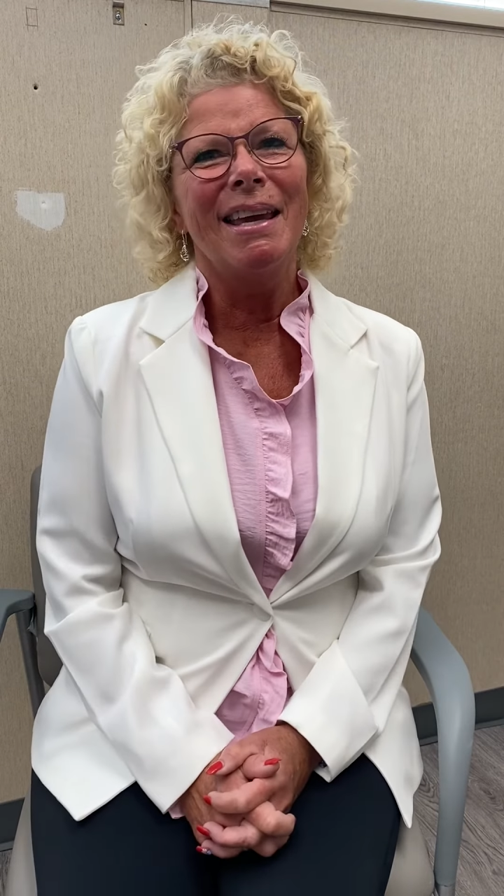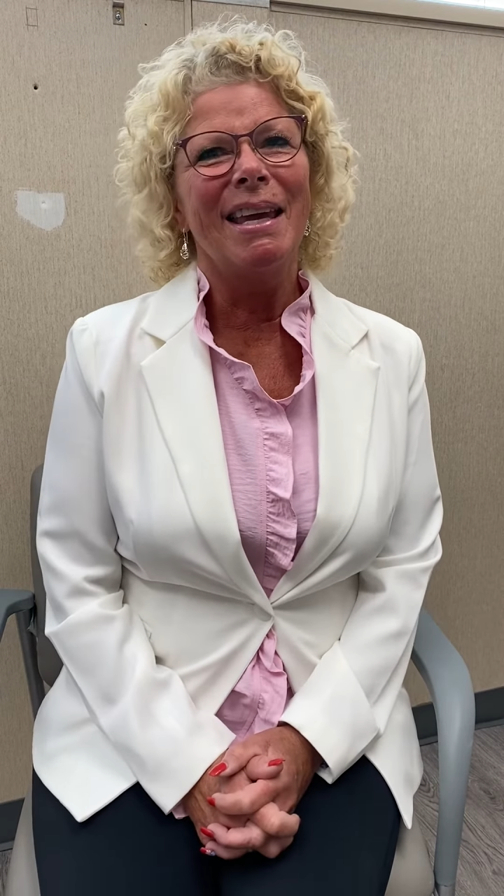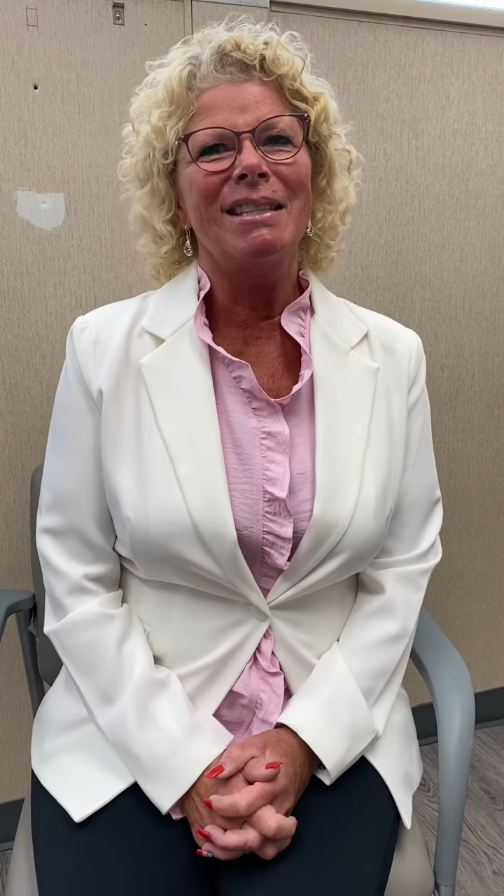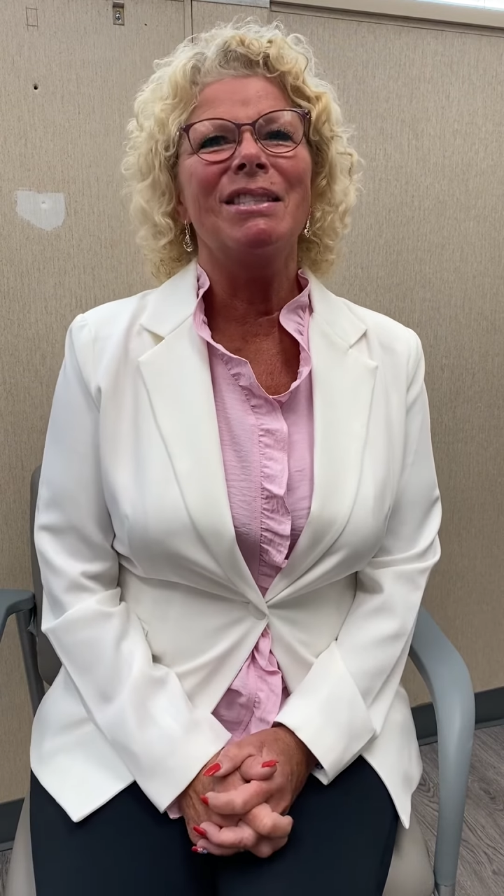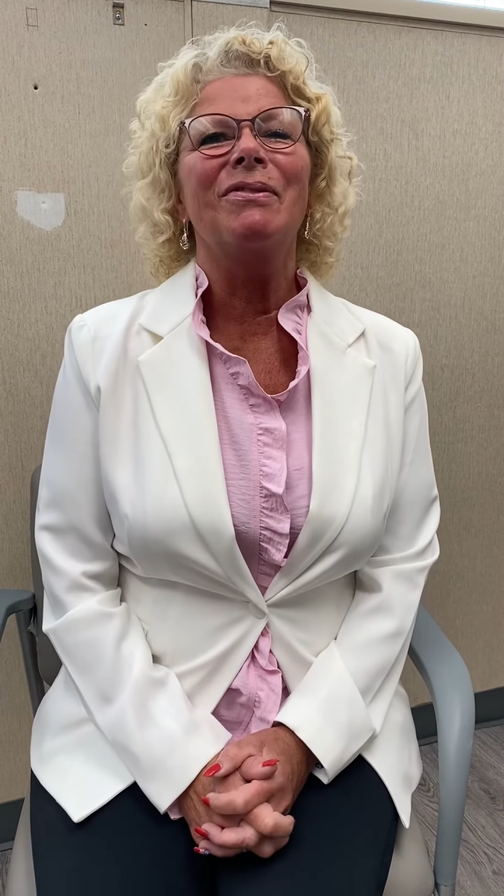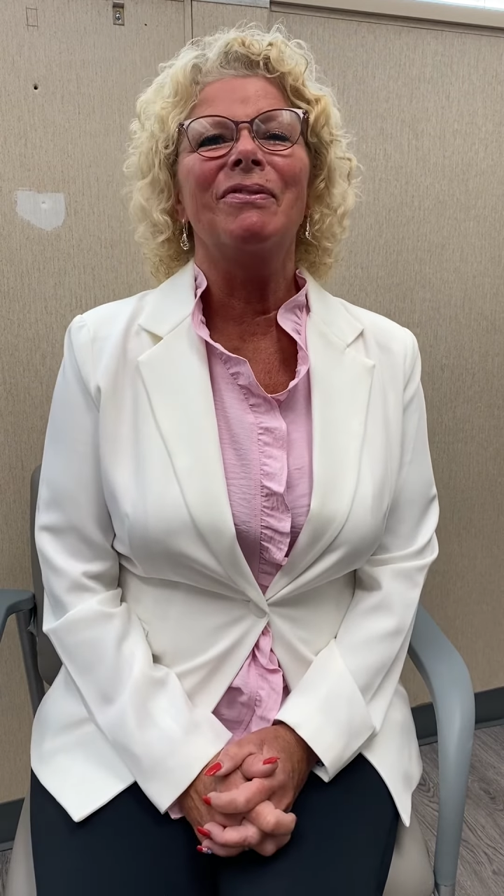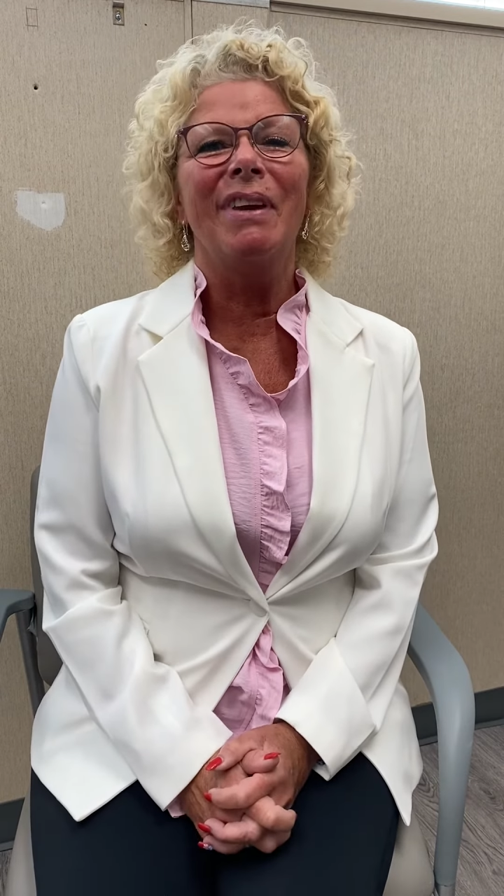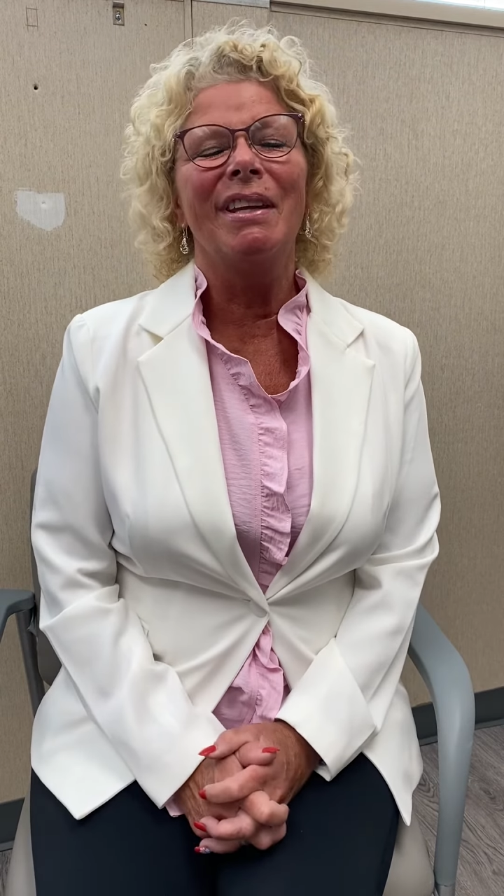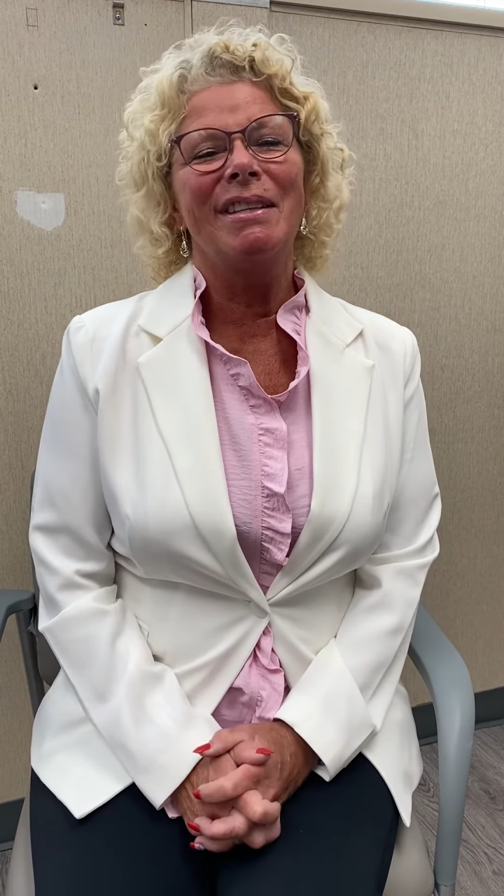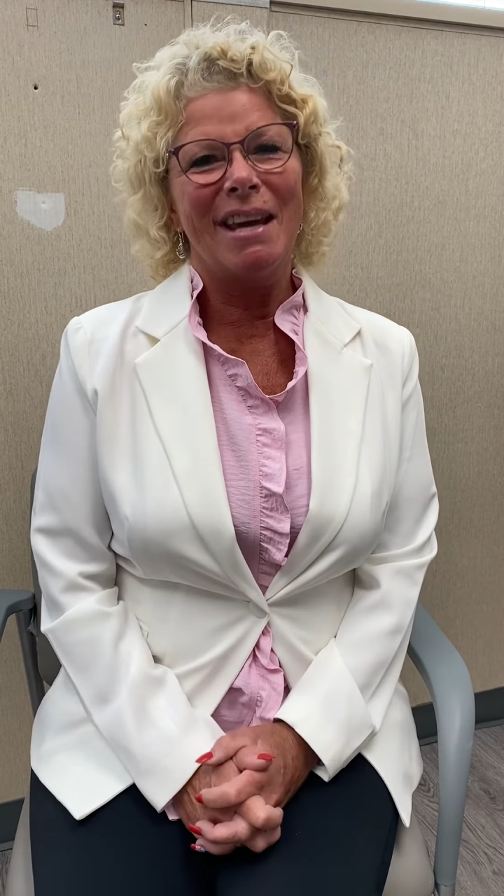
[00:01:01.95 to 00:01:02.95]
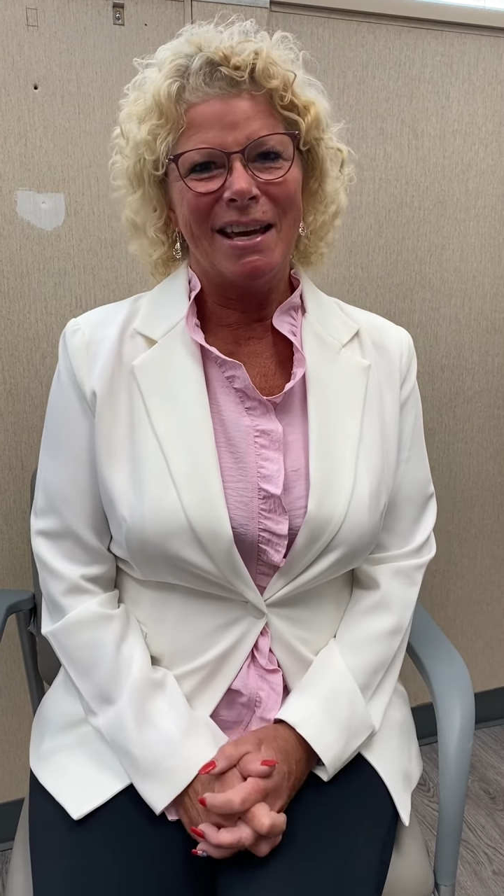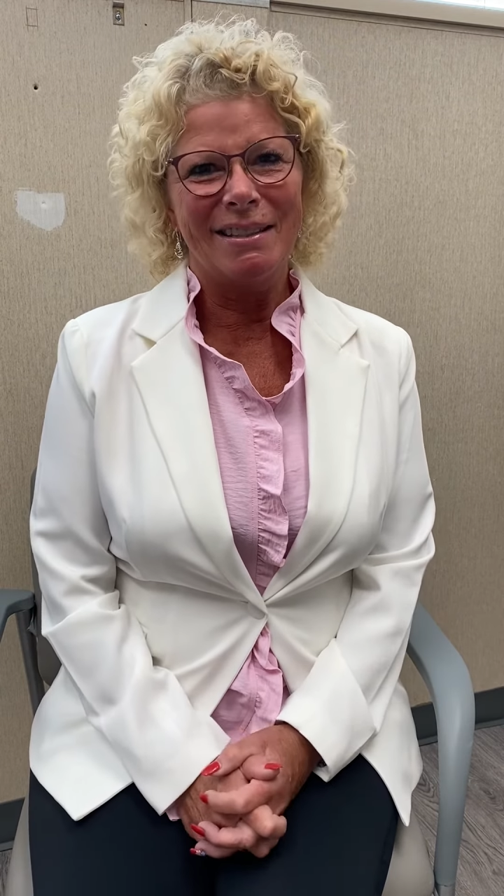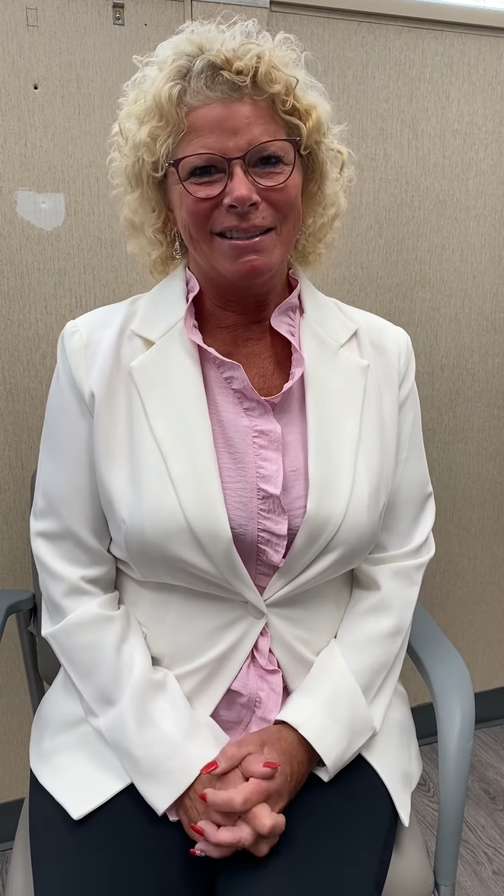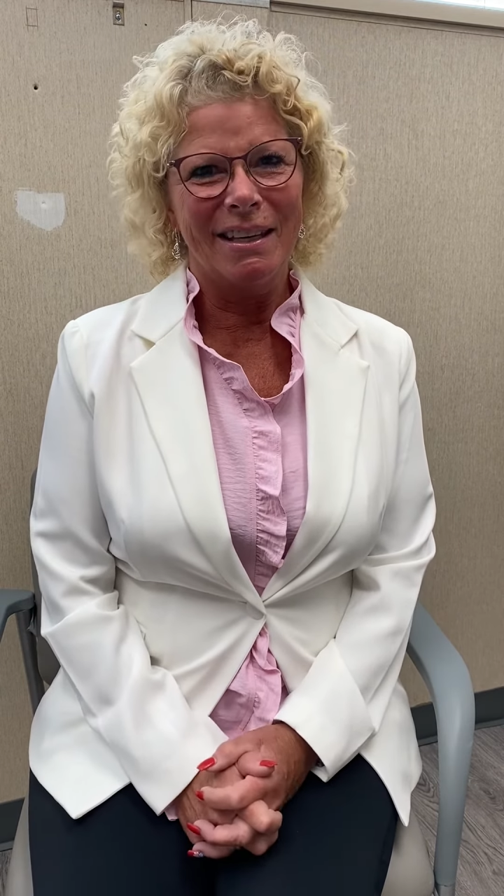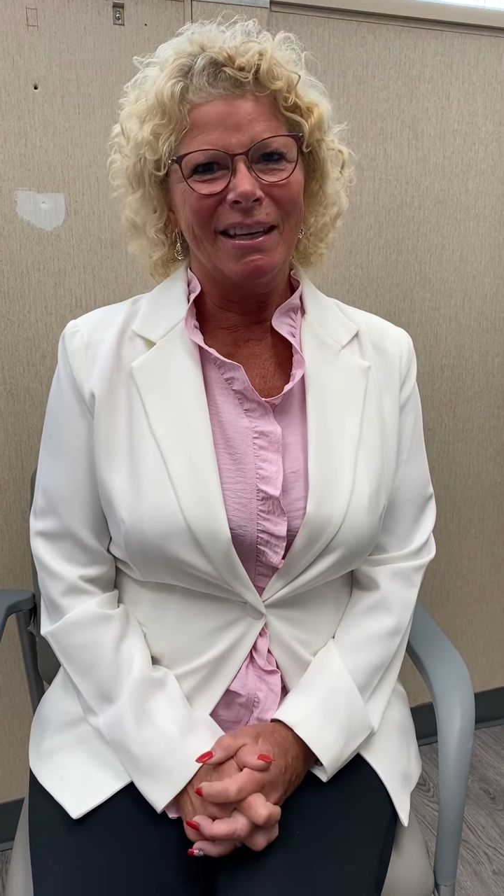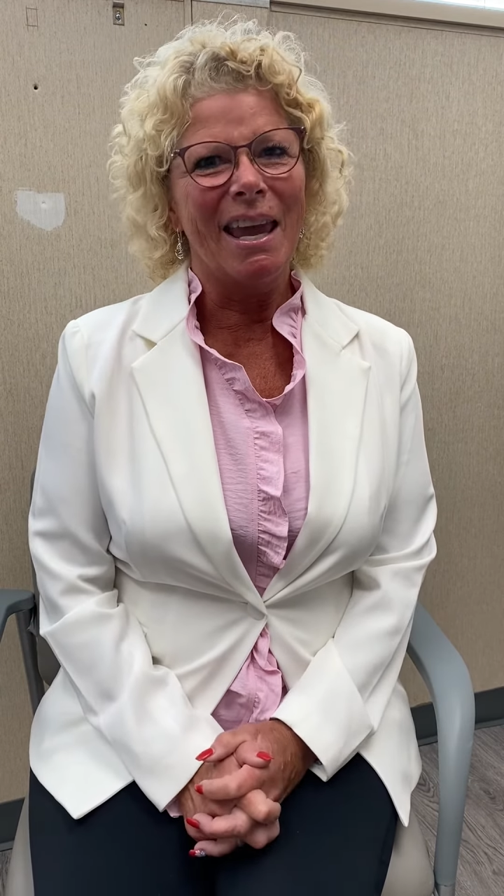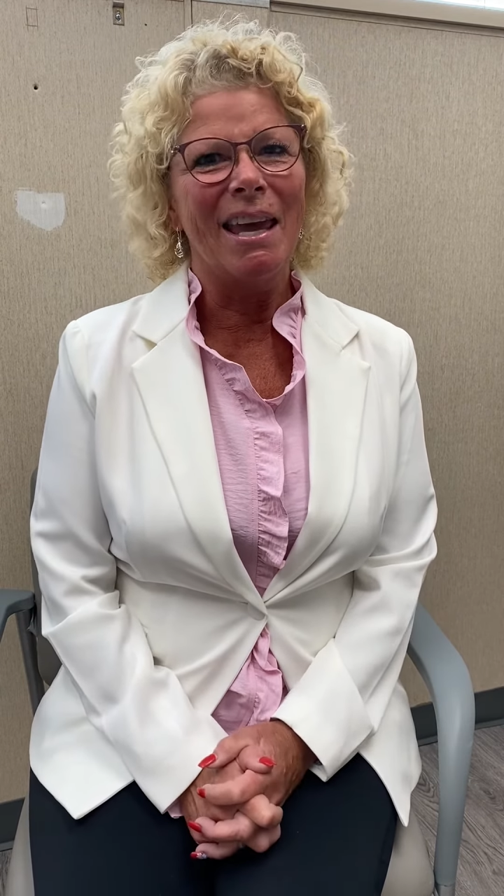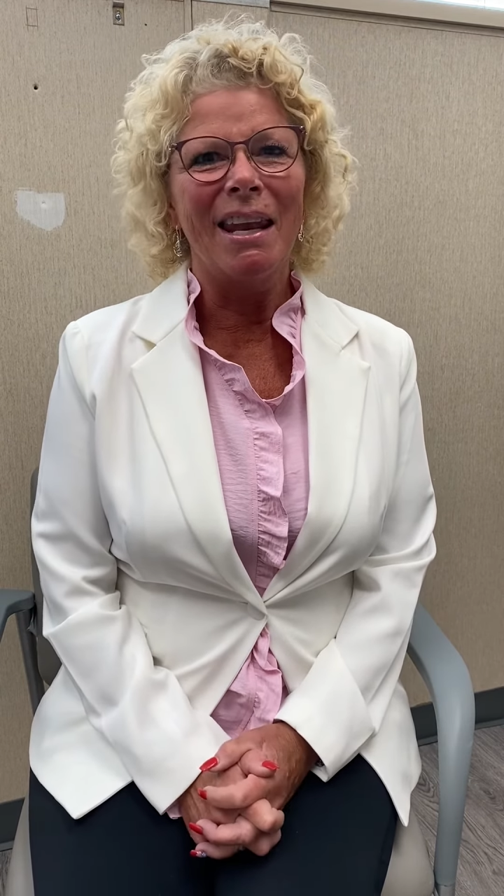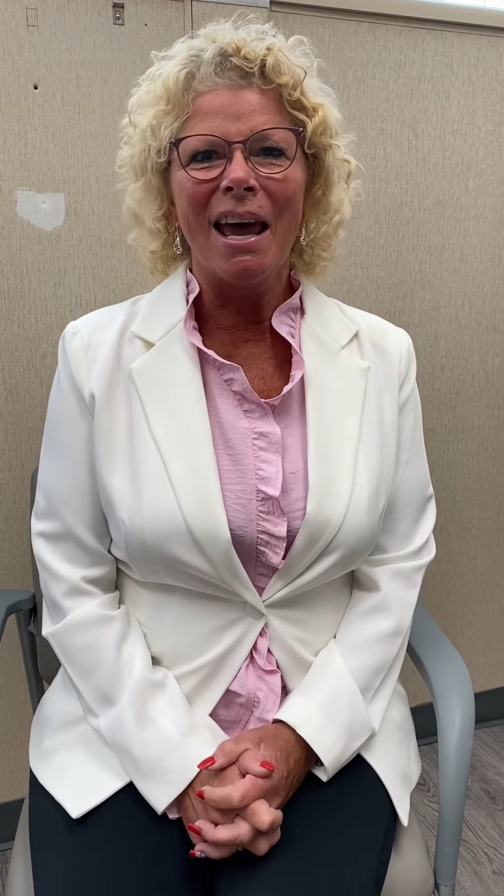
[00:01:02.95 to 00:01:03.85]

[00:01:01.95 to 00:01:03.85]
It's fantastic. And